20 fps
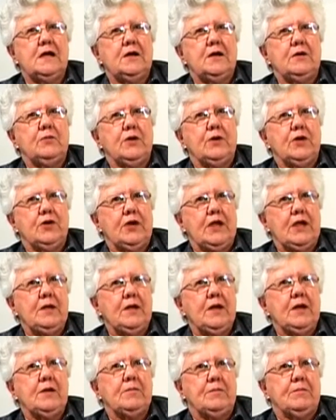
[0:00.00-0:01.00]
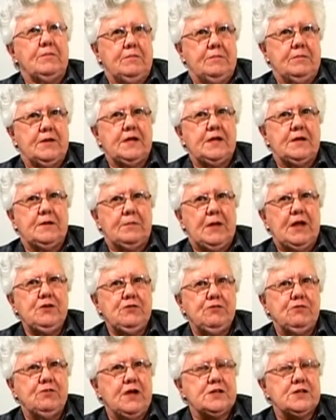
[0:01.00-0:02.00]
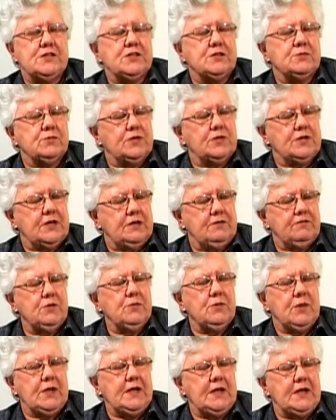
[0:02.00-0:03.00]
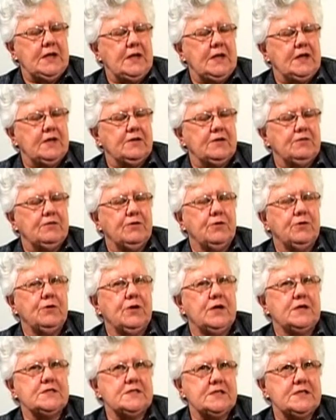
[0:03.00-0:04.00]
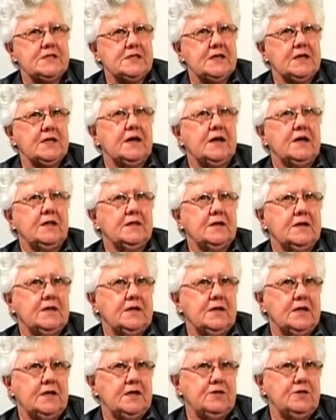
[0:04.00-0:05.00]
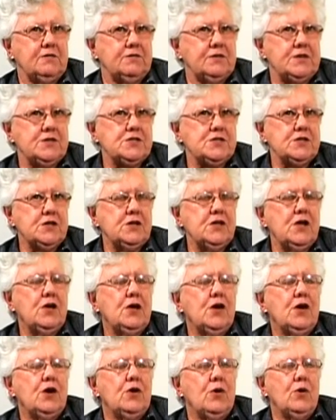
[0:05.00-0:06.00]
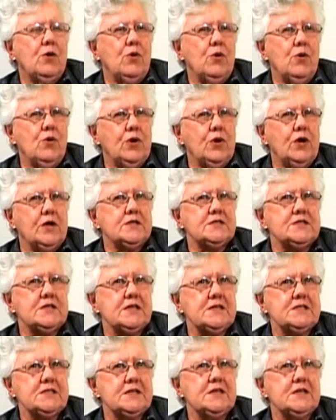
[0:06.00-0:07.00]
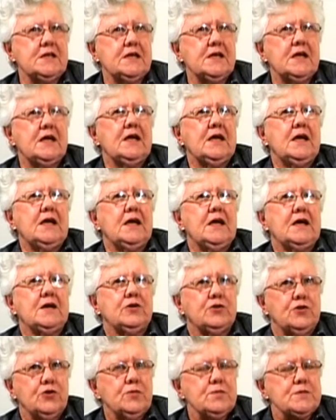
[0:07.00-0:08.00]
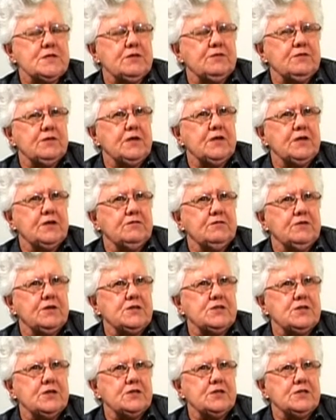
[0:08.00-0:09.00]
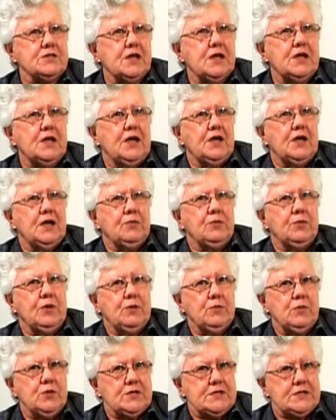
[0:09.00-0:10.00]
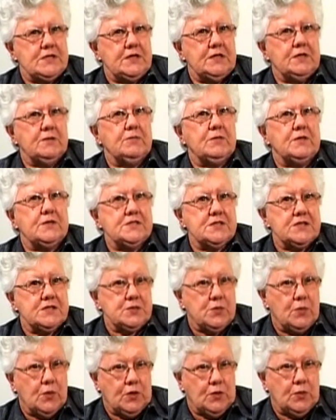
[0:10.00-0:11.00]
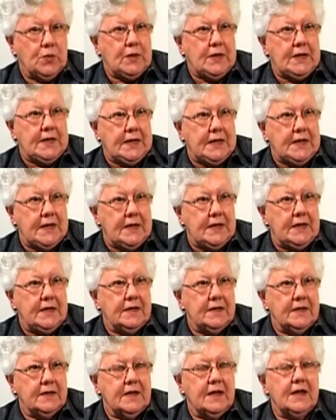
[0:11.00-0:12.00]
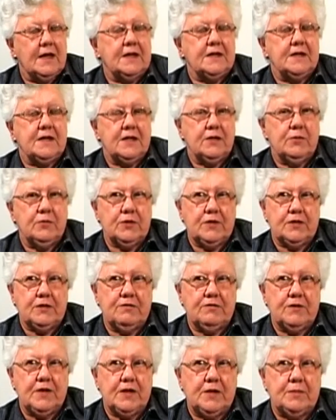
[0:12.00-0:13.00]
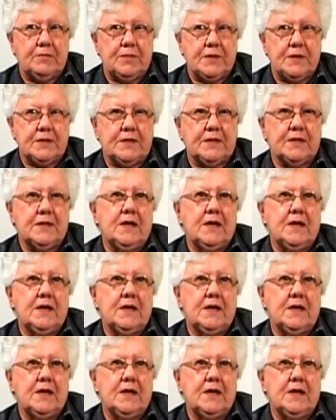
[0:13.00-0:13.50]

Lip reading: where he manufactured whatever we needed for assessing either an individual or assessing groups of individuals. We would tell him, this is what we need, and he would develop it.